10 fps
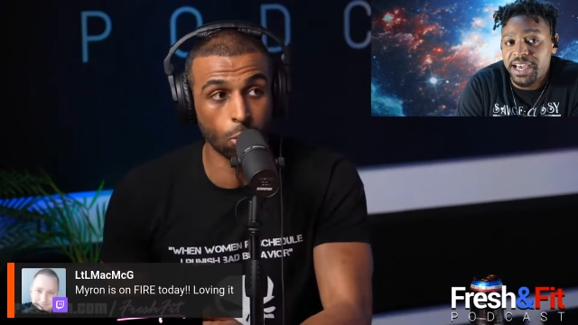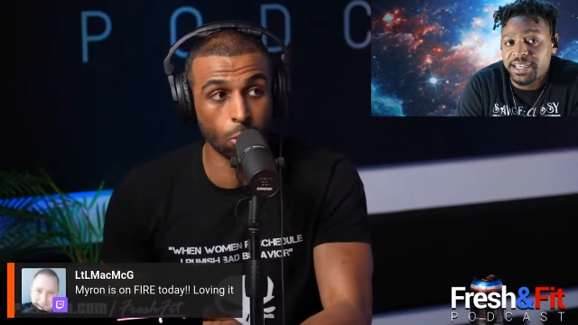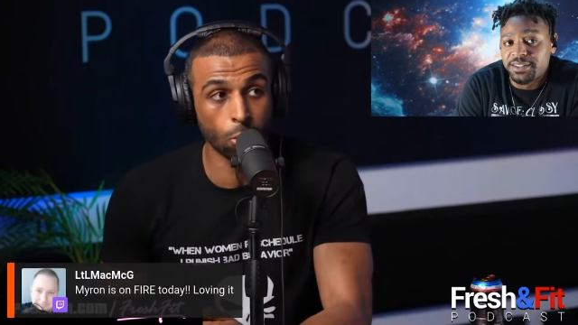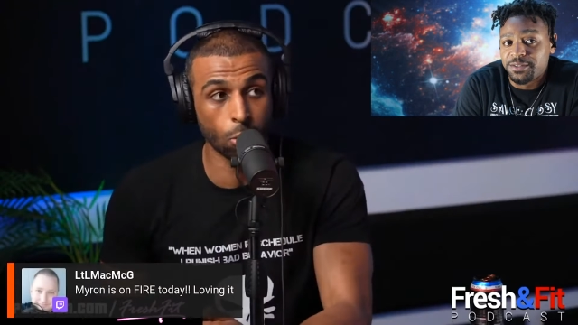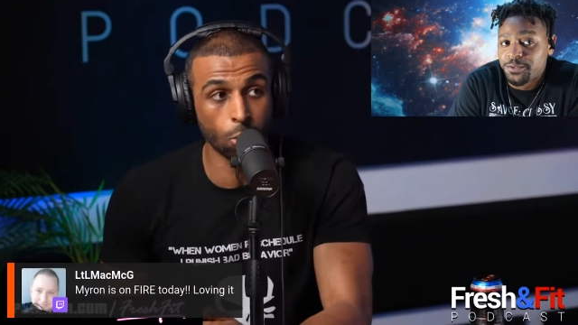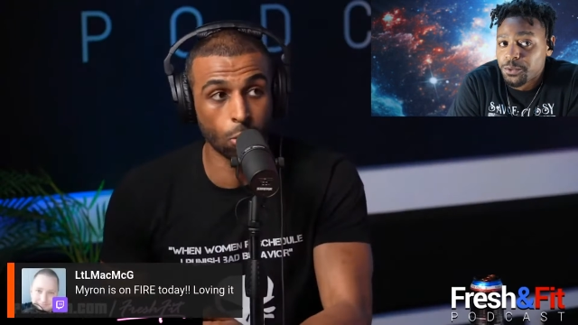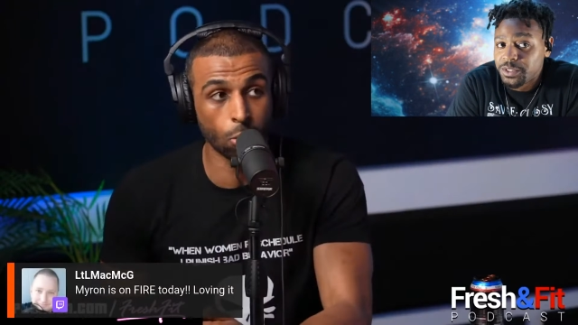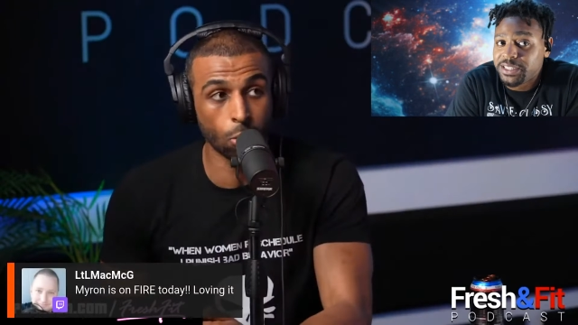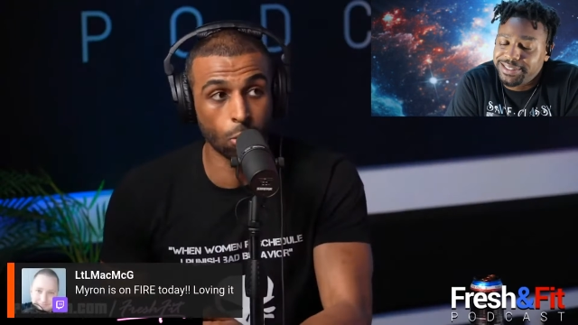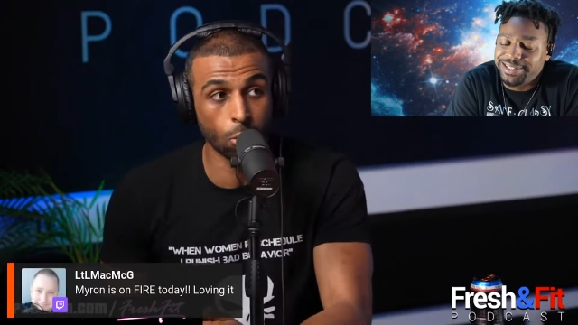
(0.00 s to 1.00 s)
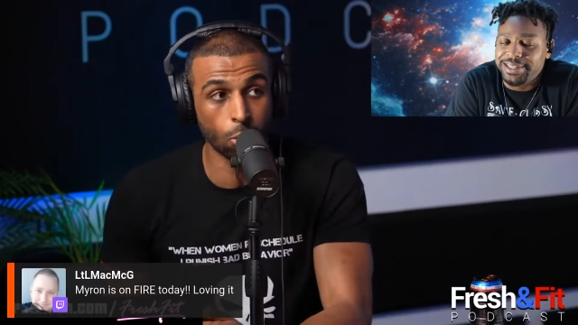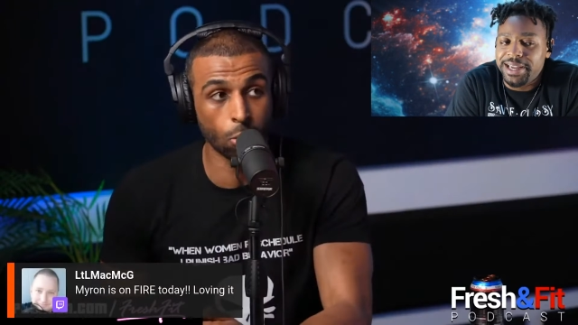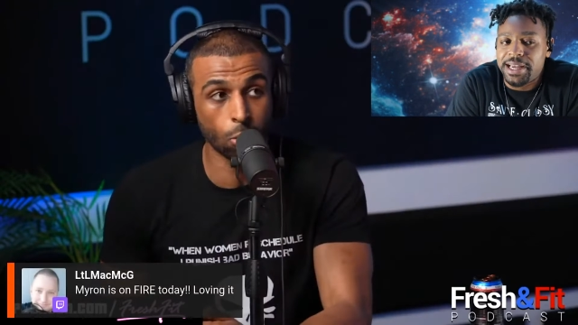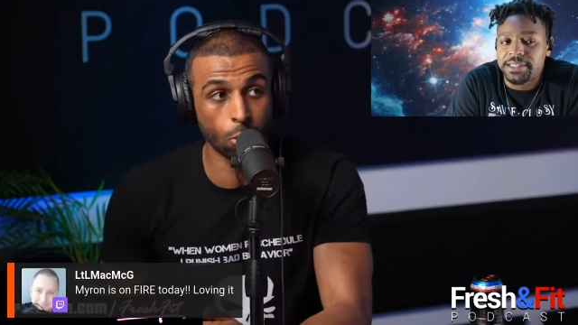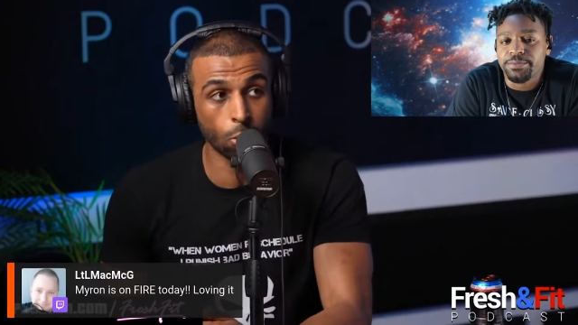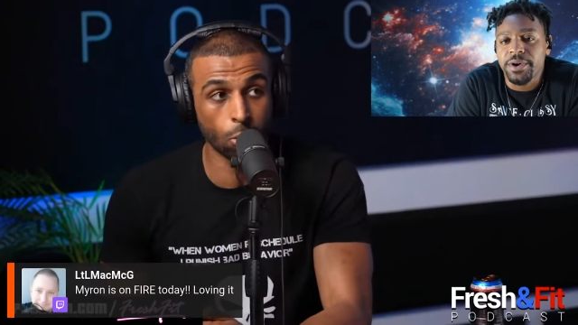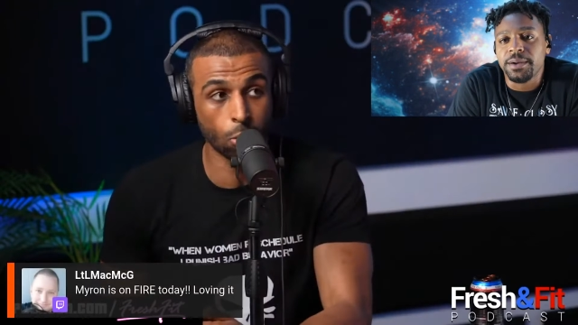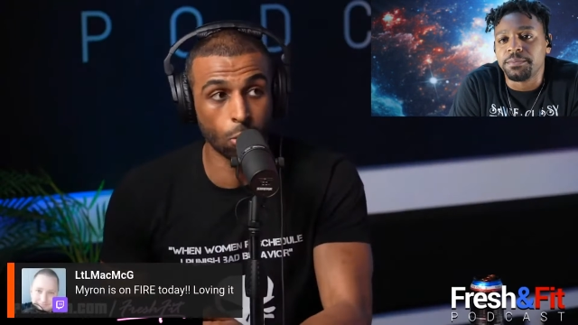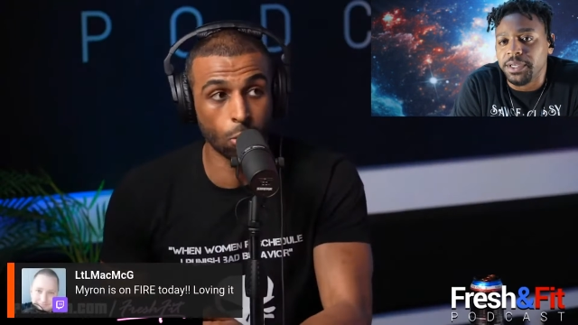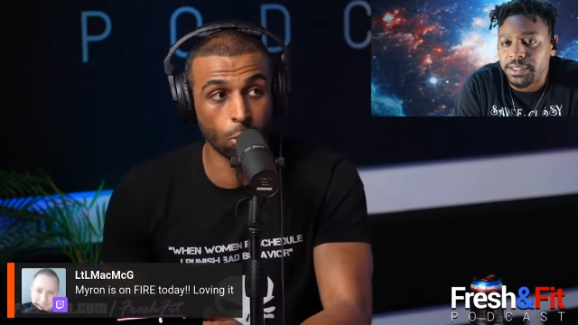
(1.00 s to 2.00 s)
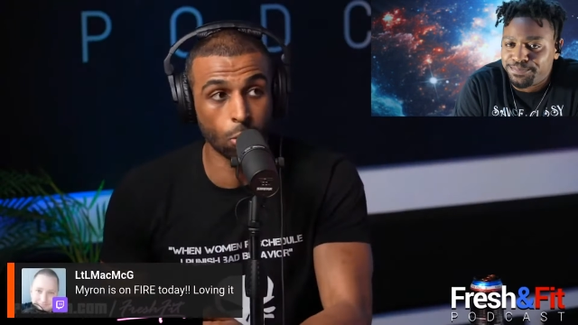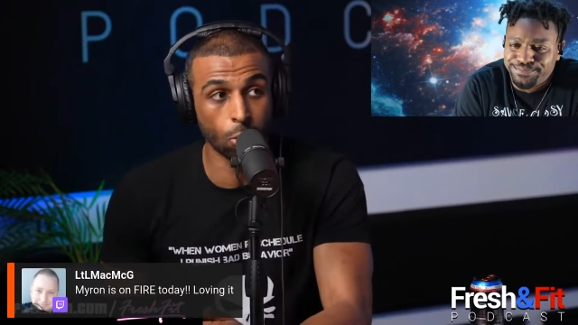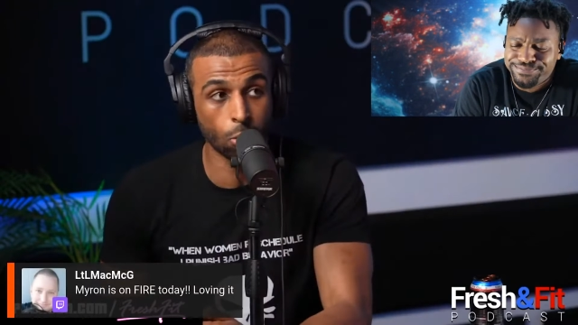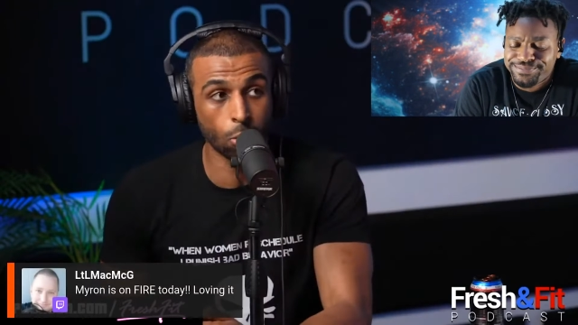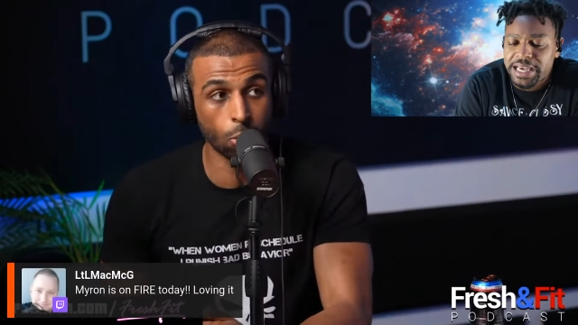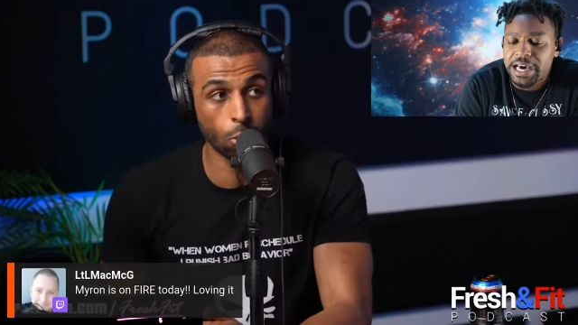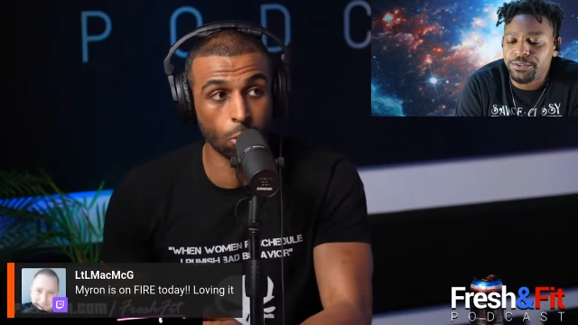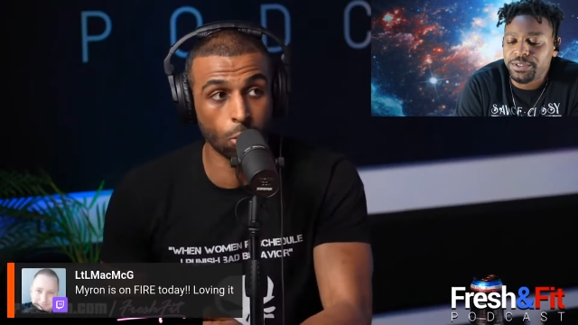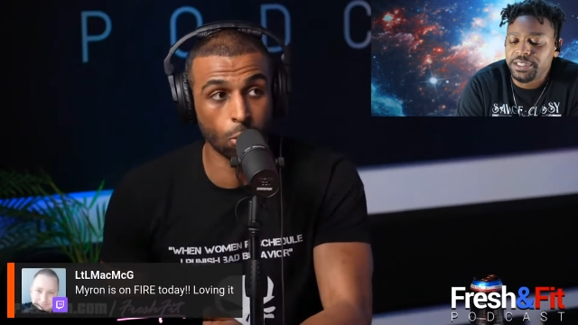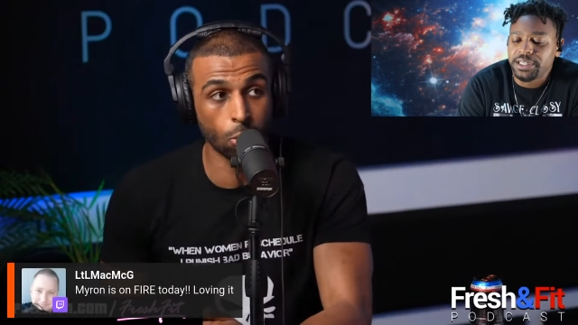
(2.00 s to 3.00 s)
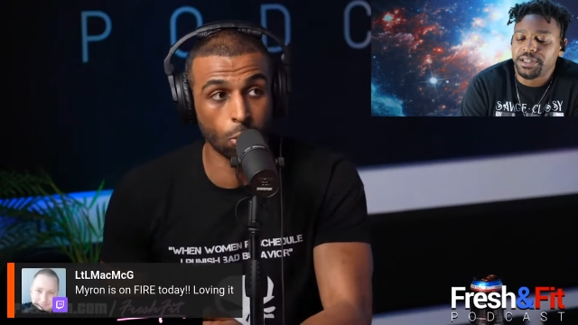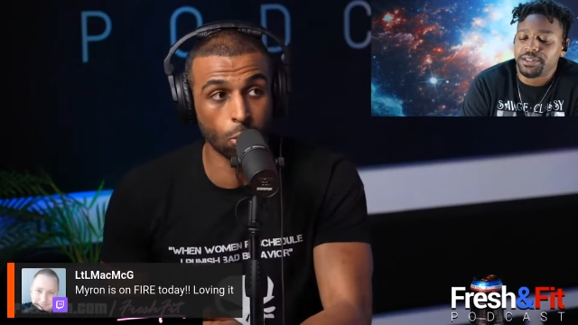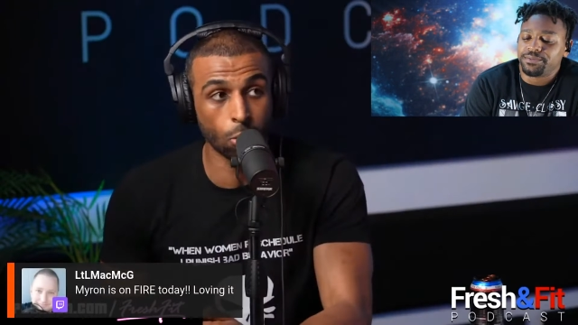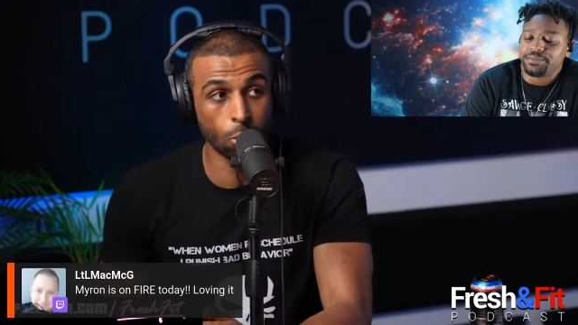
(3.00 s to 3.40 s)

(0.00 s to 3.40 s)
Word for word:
Speaker 1: acting a fool, then, then yeah, that's a problem. But I don't really care